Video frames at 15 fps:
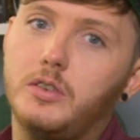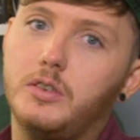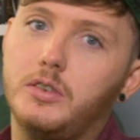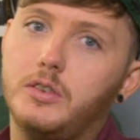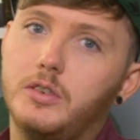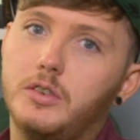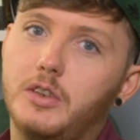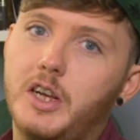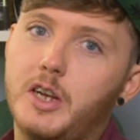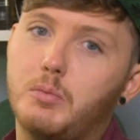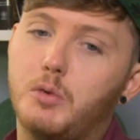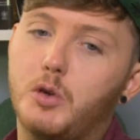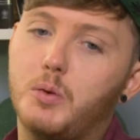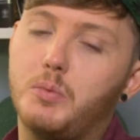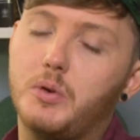
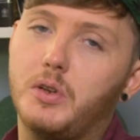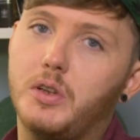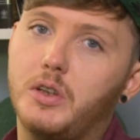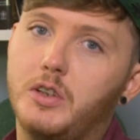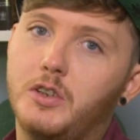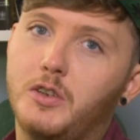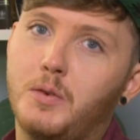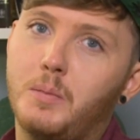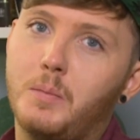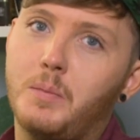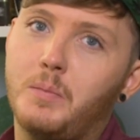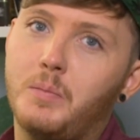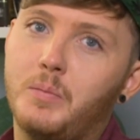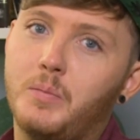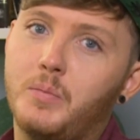inappropriately
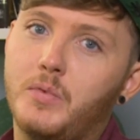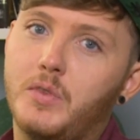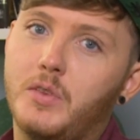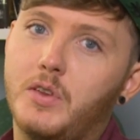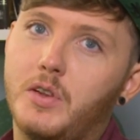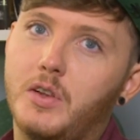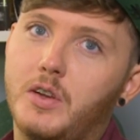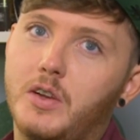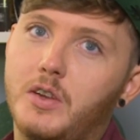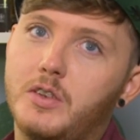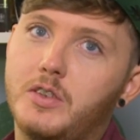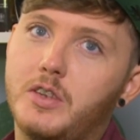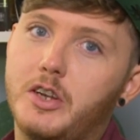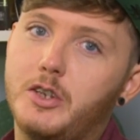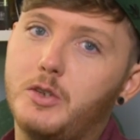and
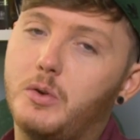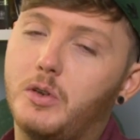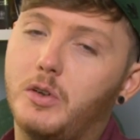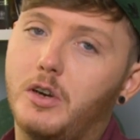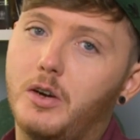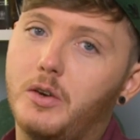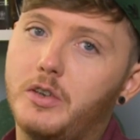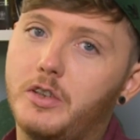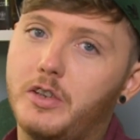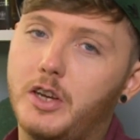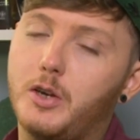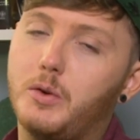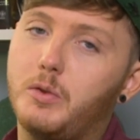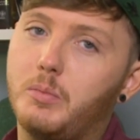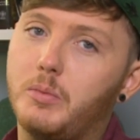say, do you want to go out on a
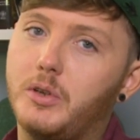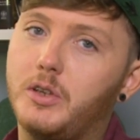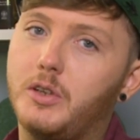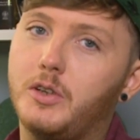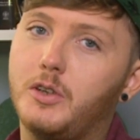date with me?